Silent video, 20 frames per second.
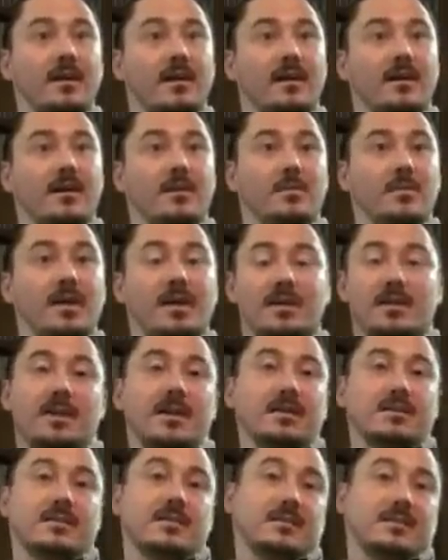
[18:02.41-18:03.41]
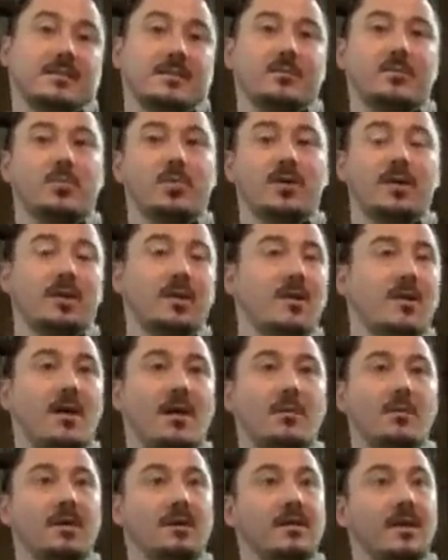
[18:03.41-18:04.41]
and that's pretty
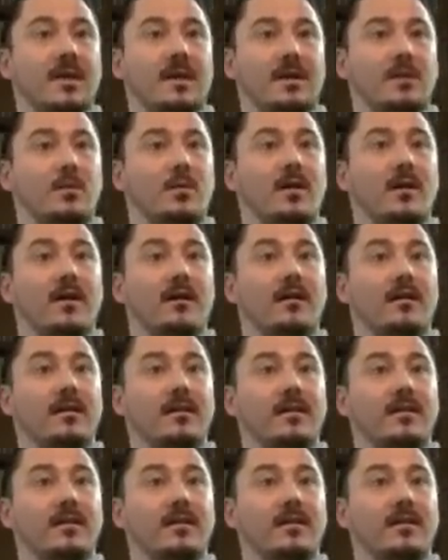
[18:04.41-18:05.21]
common anywhere,